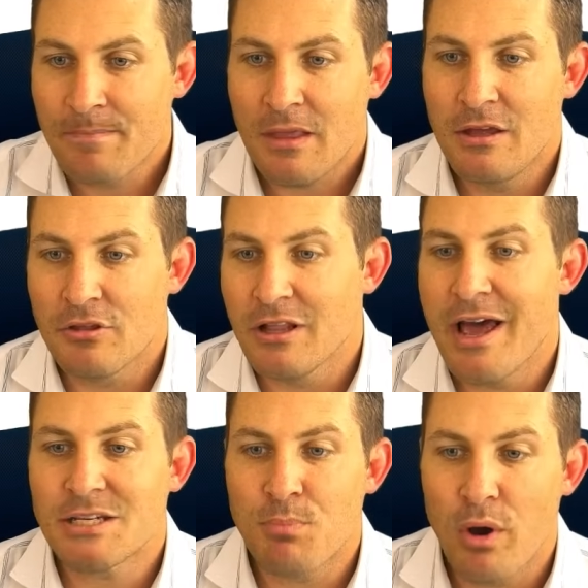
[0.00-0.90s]
the
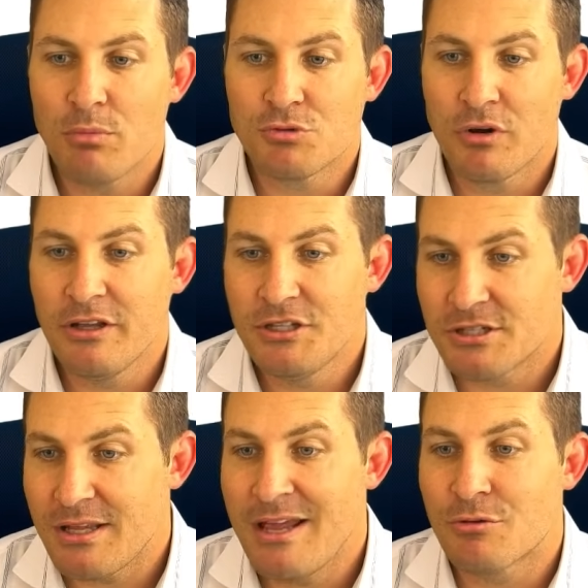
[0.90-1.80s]
last point was really just
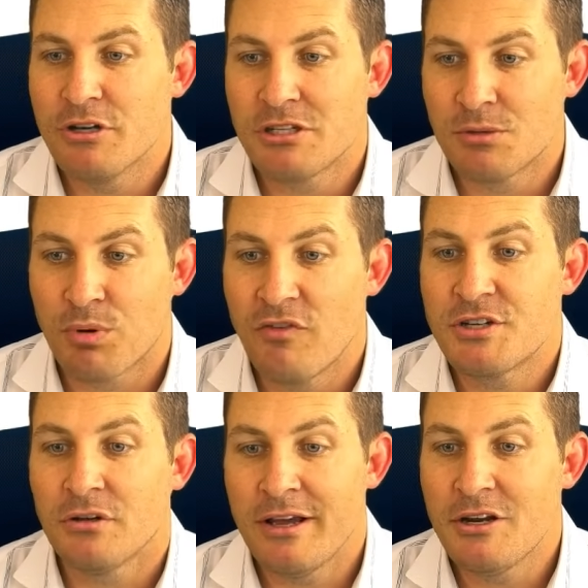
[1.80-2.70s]
increases in
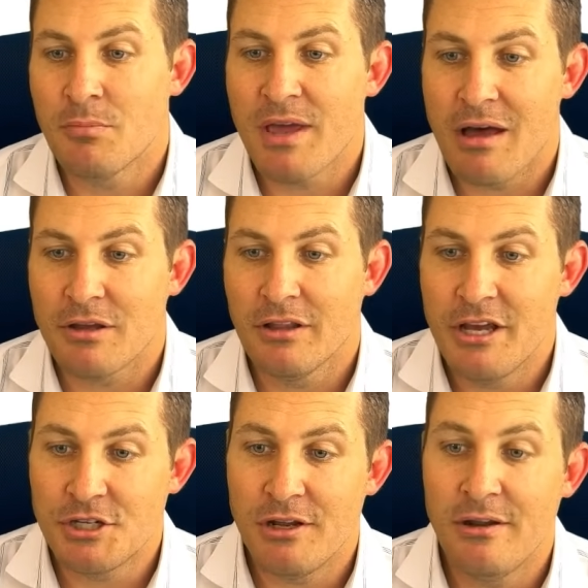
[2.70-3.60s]
provisional income
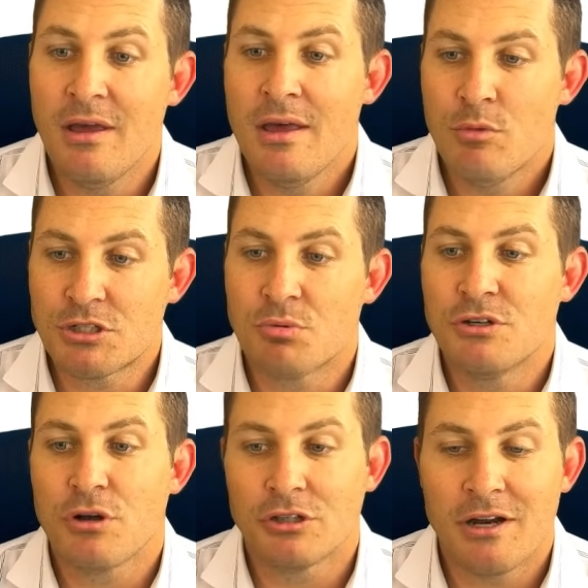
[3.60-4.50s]
calculation, which could
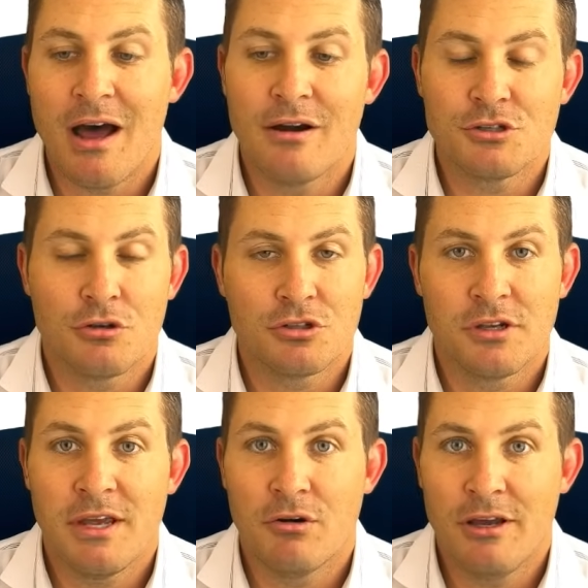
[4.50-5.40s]
result in higher Social
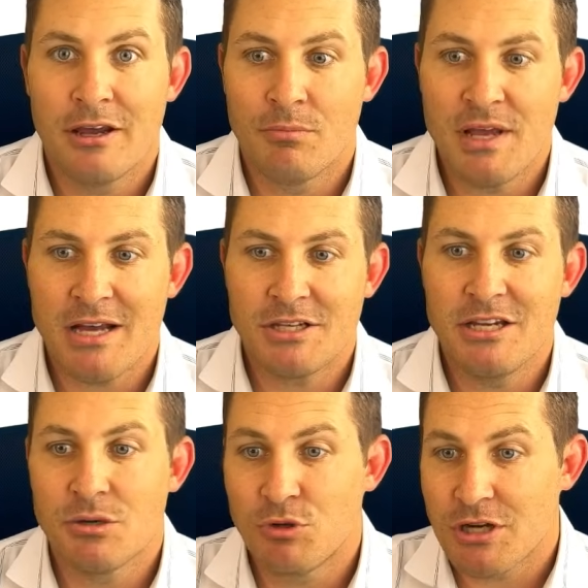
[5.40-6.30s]
Security income
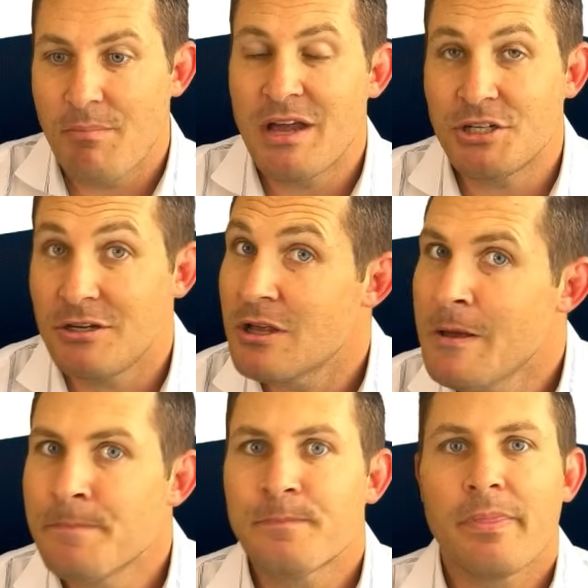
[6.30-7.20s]
taxation, which I mentioned.
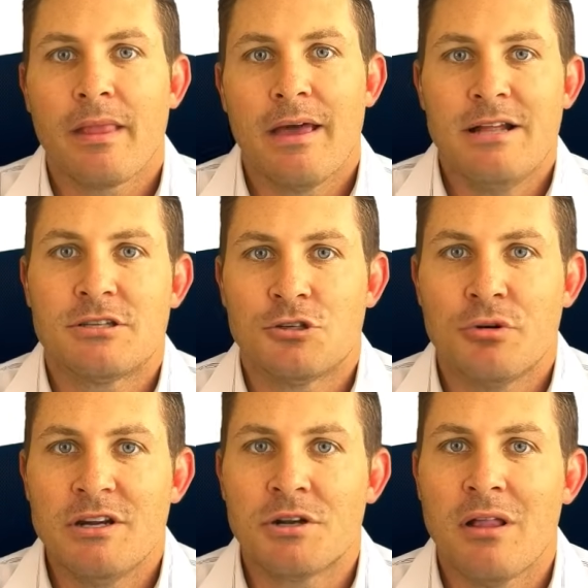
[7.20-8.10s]
It's
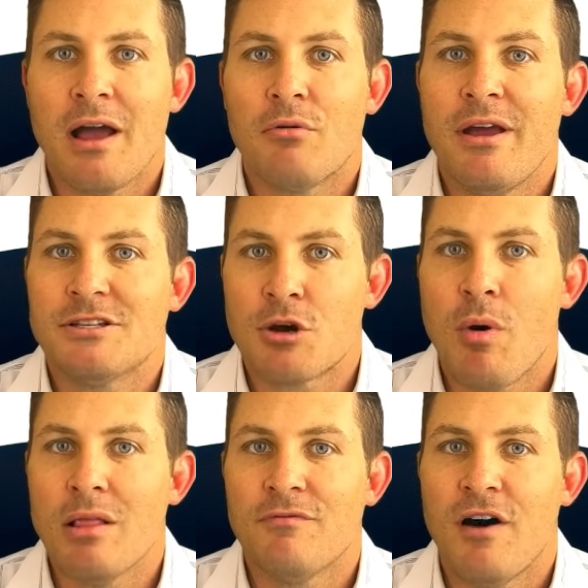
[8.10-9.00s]
traditional IRA is a
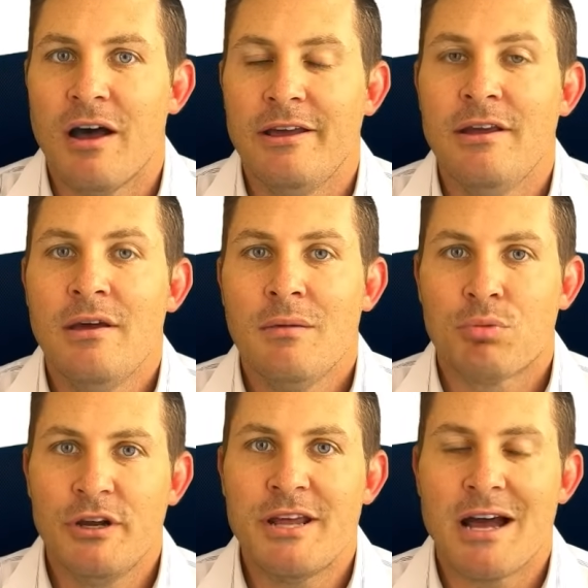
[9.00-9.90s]
qualified
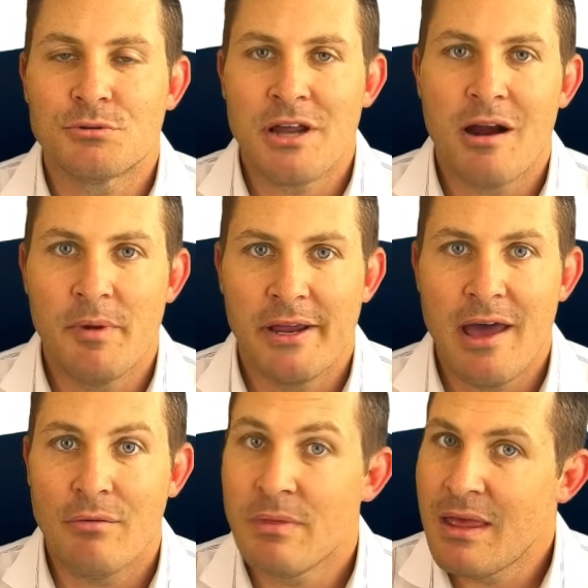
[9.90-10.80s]
pre-tax retirement
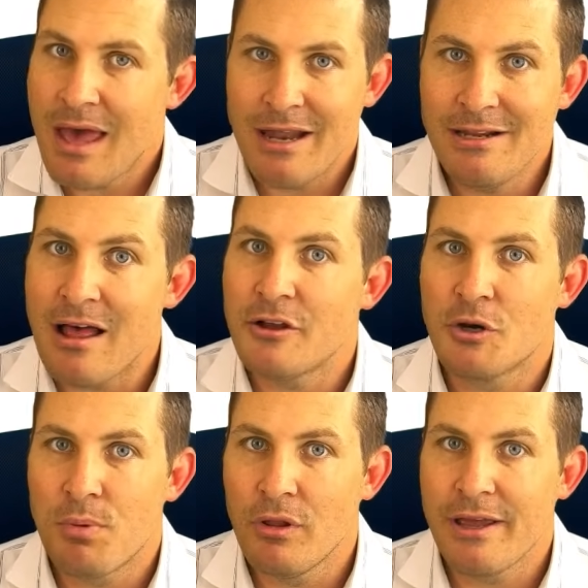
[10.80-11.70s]
account. Any dollar you're
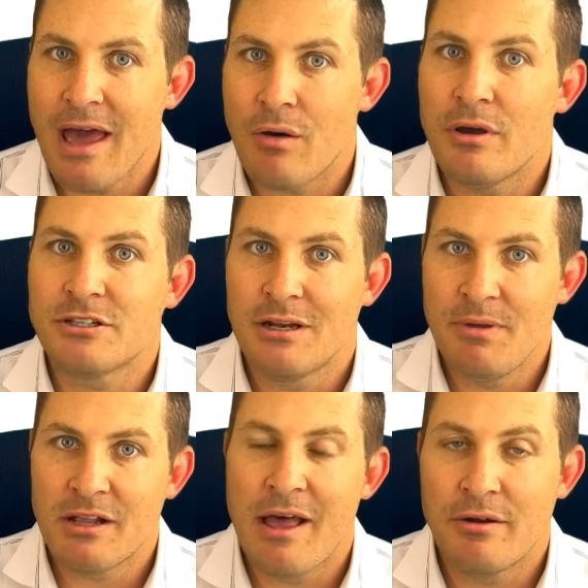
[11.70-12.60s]
pulling out is going to be
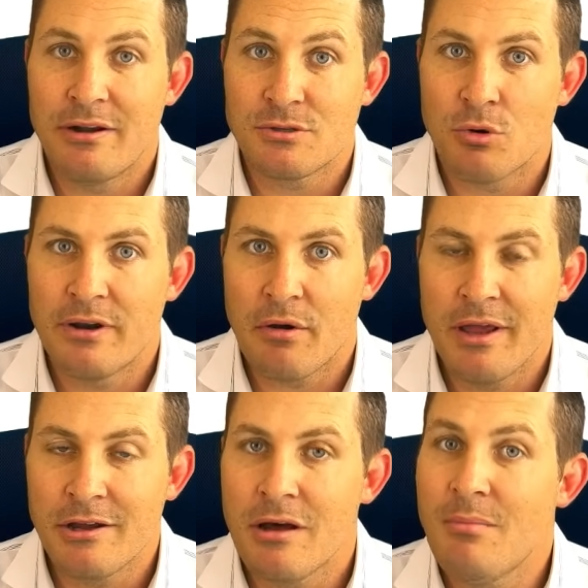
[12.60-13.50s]
counted as ordinary
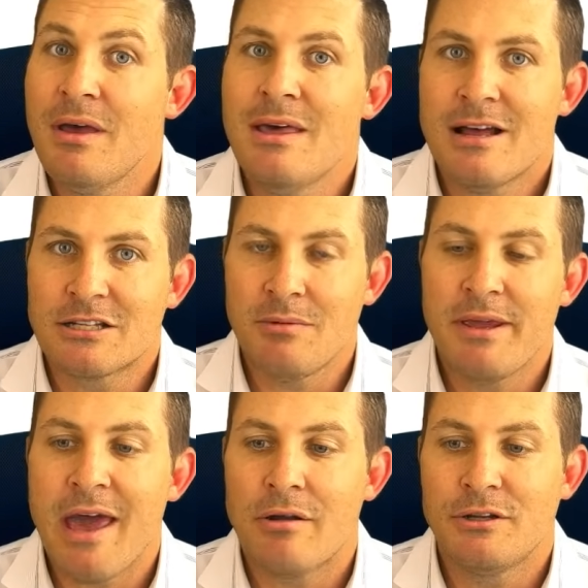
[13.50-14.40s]
income. That's going to be
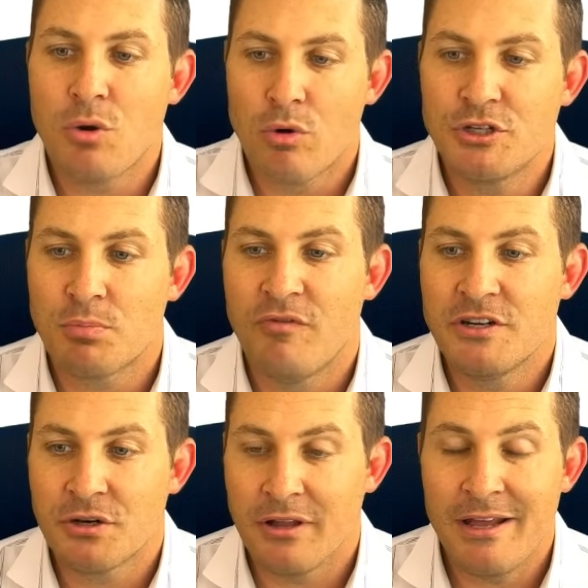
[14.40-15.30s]
counted towards your
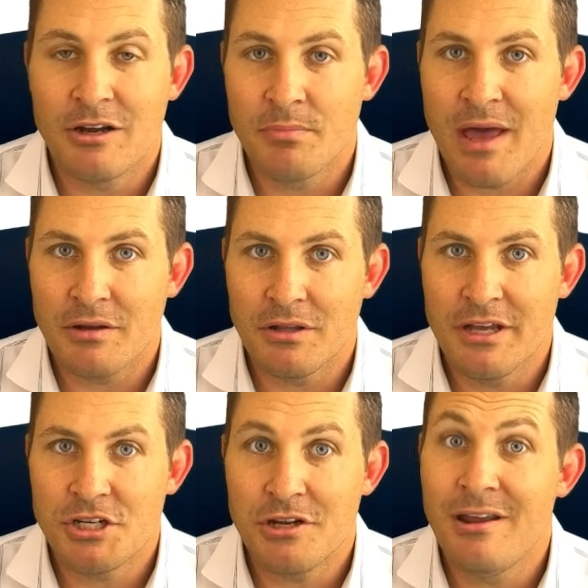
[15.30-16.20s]
provisional income
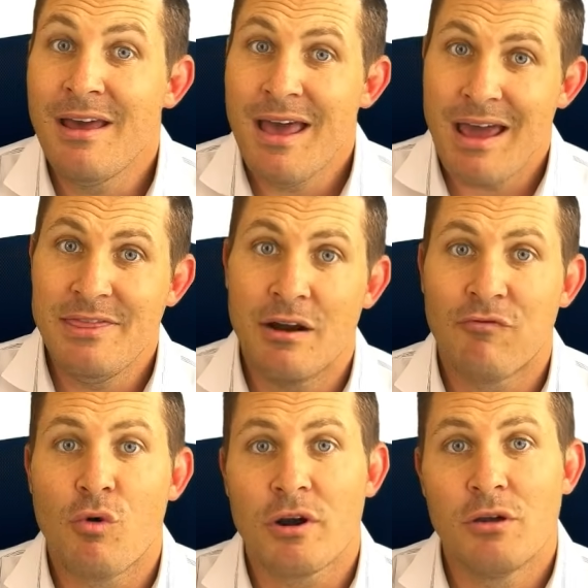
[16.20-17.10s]
calculation, and
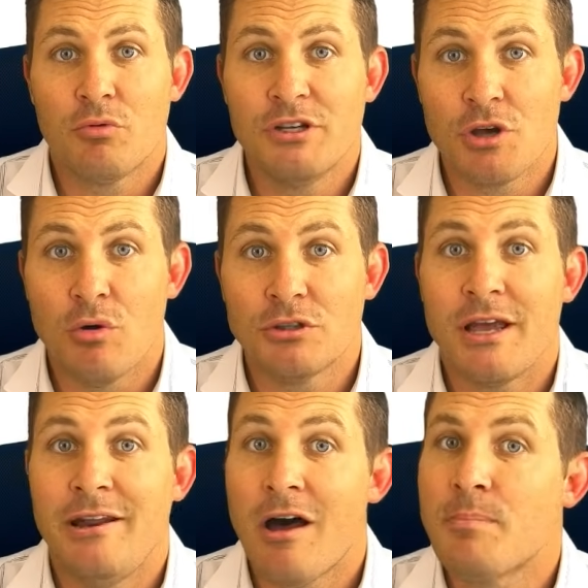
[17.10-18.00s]
therefore could result
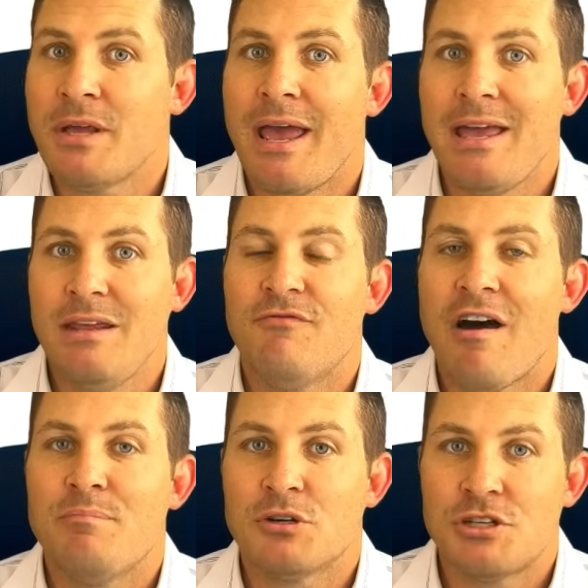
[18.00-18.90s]
in up to
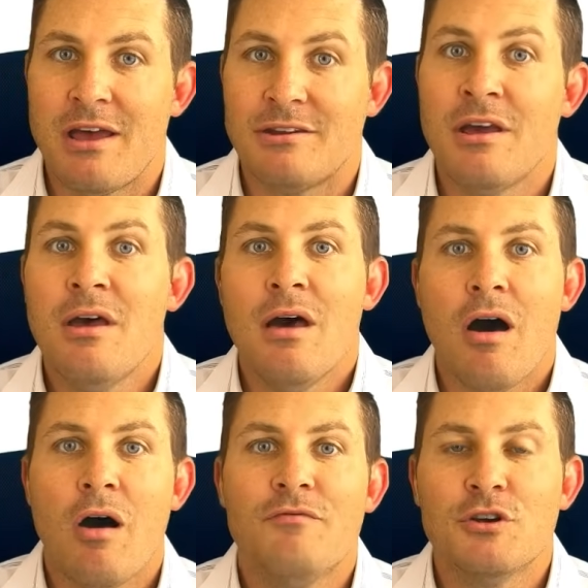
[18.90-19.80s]
85%
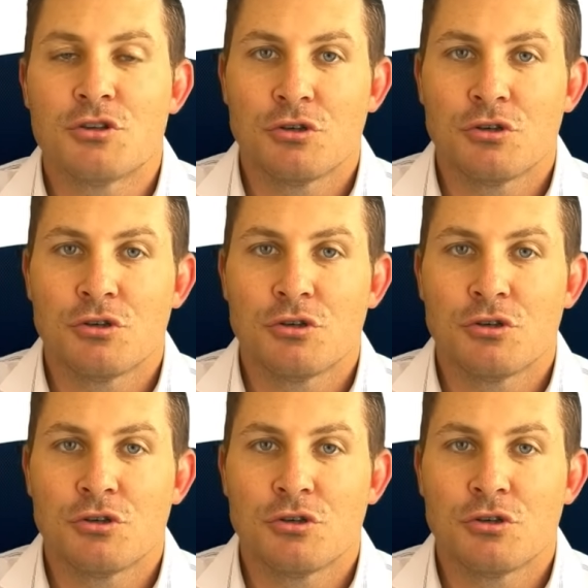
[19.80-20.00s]
of your Social